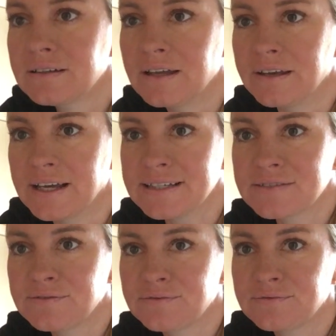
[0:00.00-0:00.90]
a nice
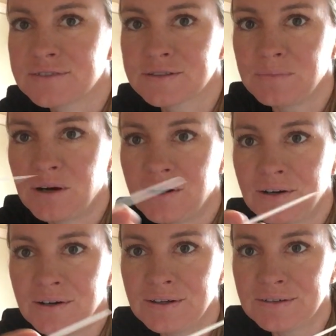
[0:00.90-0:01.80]

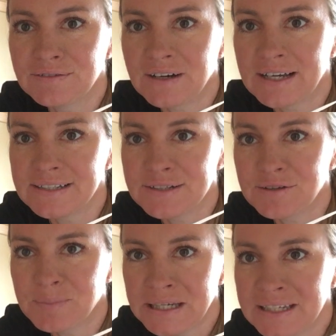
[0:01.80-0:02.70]
small fine
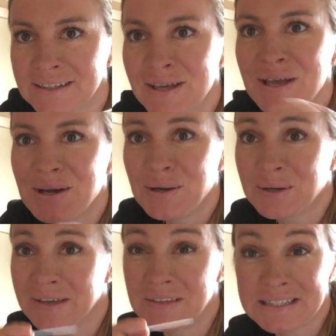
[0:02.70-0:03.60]
toothpick.
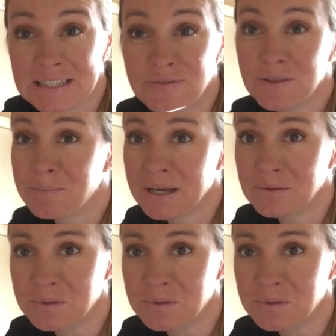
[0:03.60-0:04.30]
Okay, this is for the pain